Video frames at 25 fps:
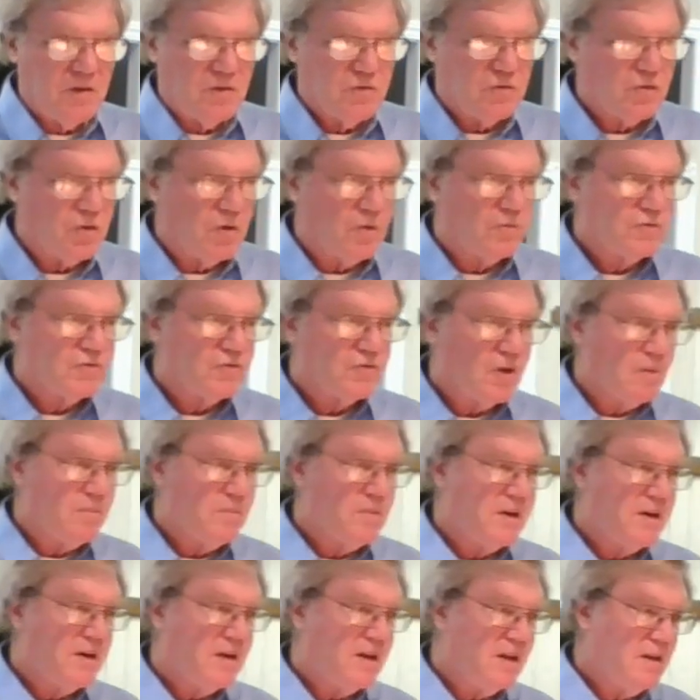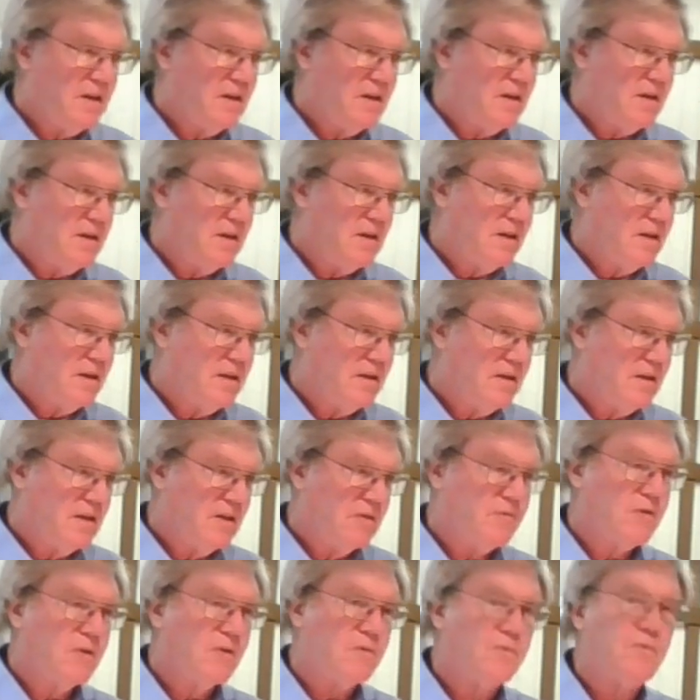So if somebody
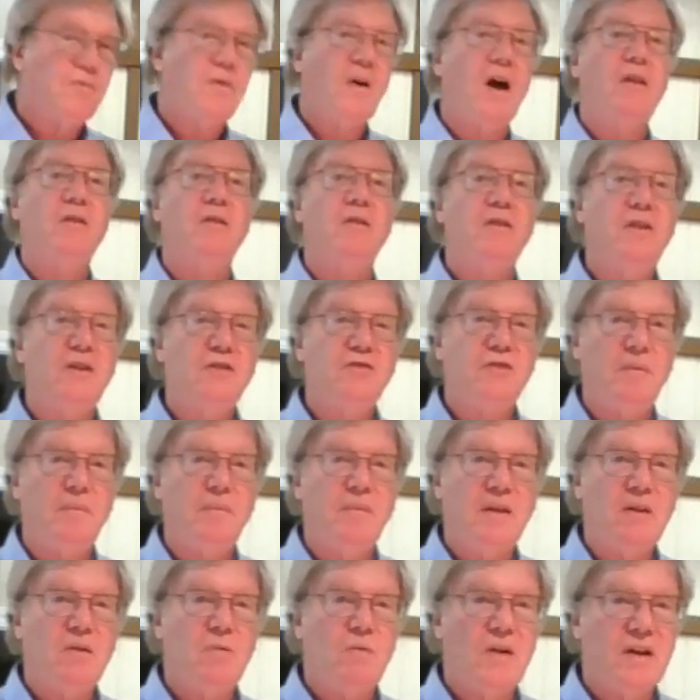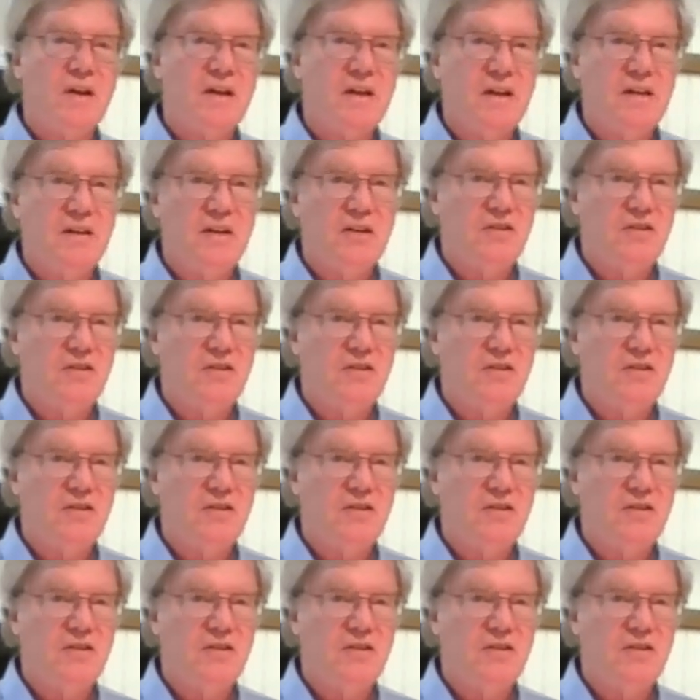if your father did something wicked,